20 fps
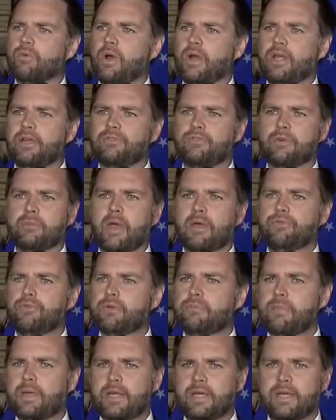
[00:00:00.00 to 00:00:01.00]
running from
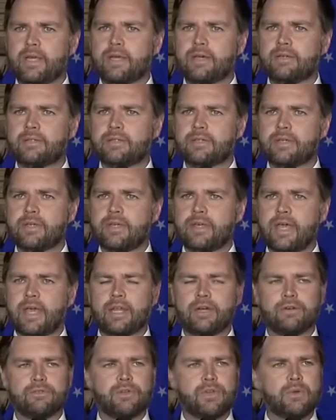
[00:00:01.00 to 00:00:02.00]
every media
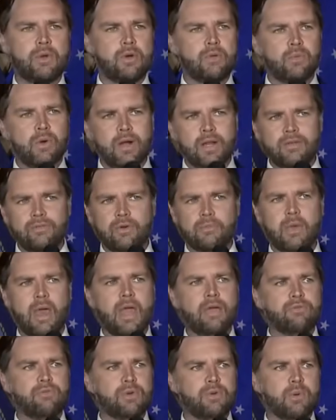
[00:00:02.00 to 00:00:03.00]
interview, running from
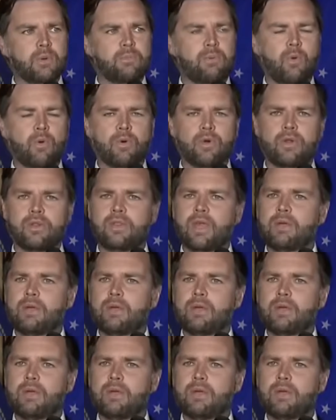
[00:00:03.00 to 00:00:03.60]
every reporter.